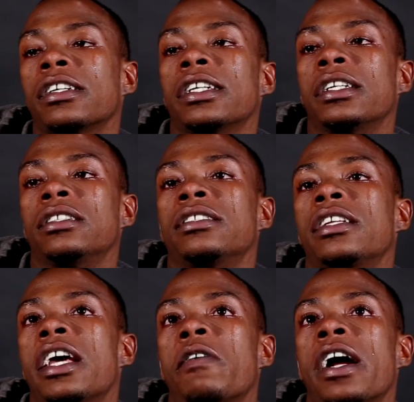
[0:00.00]
and
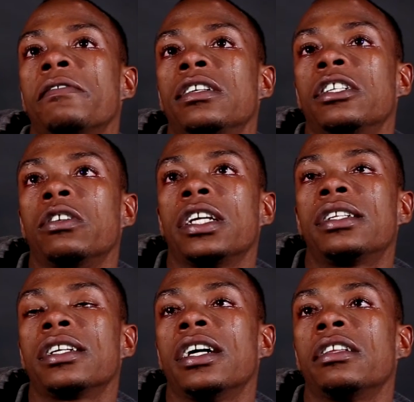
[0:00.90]
they were having a little
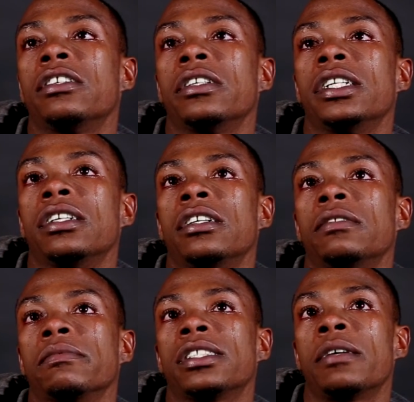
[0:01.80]
get together.
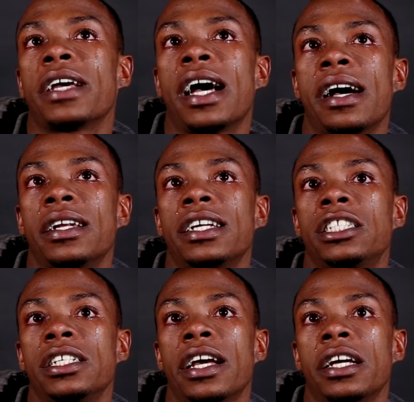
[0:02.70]
And some guy that
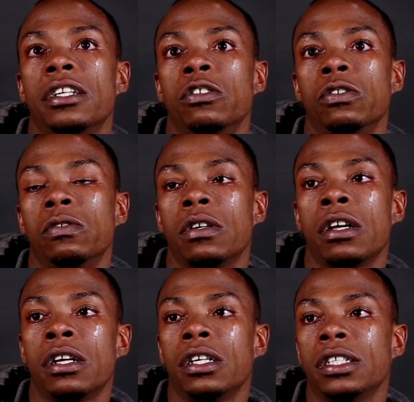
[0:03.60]
she had knew
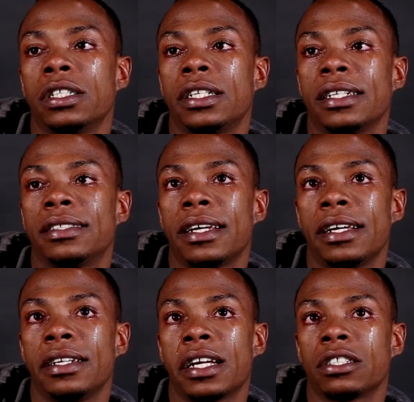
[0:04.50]
that
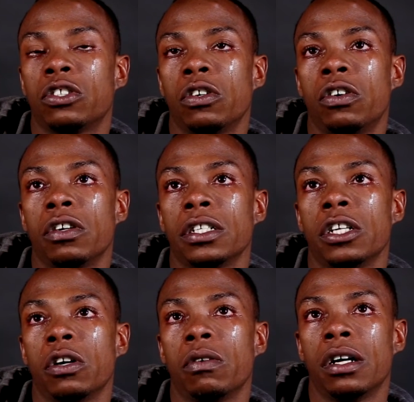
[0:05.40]
stayed next door,
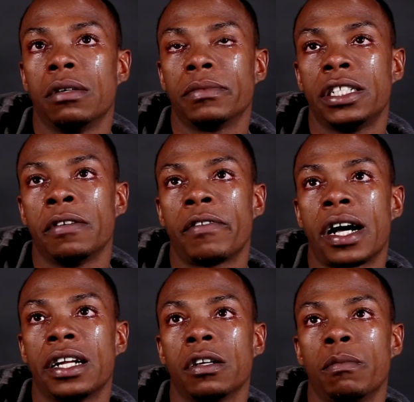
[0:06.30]
she
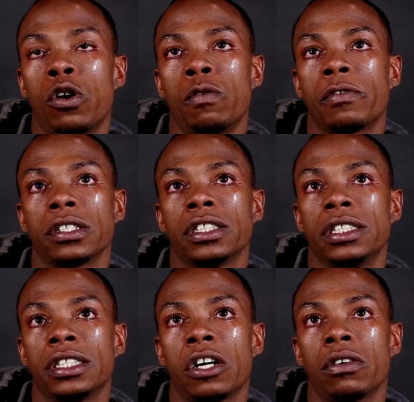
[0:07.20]
invited him over, and
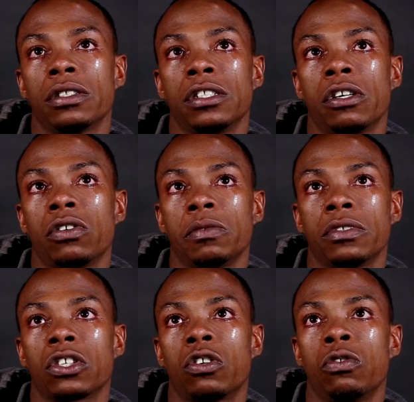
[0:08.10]
she thought, he
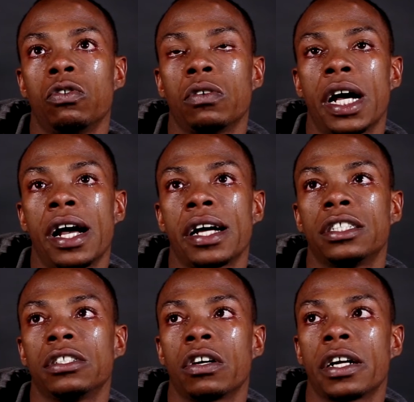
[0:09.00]
was a cool guy.
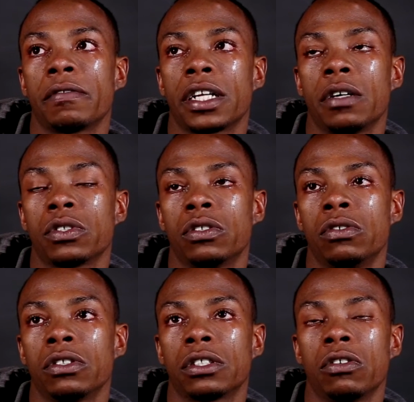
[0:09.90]
She thought everything was
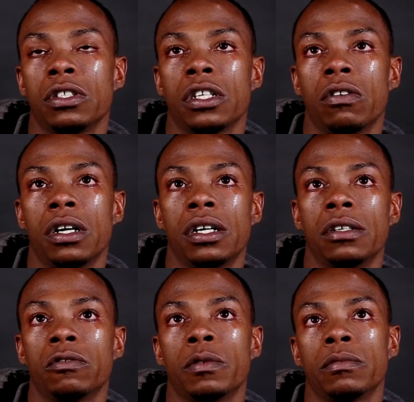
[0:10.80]
cool. So
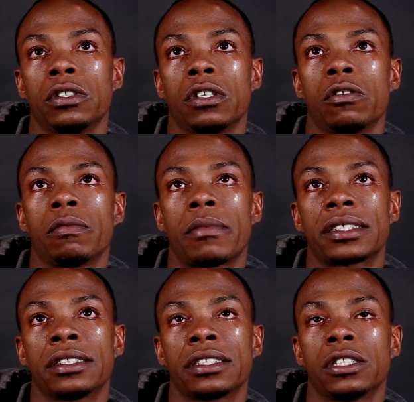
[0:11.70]
when my
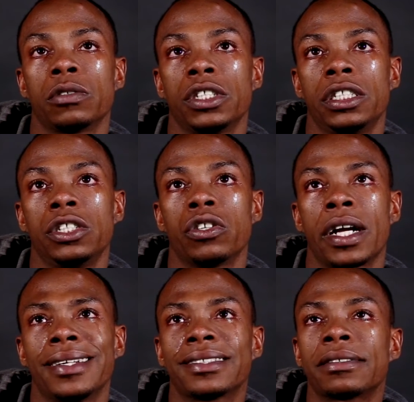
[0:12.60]
sister, when she
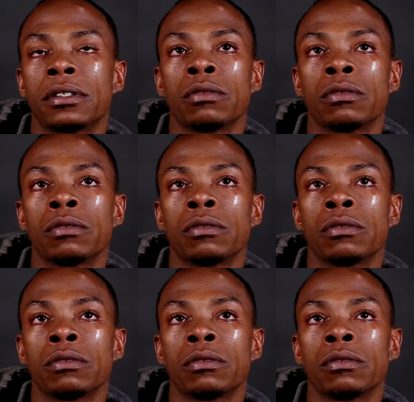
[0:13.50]
drinks,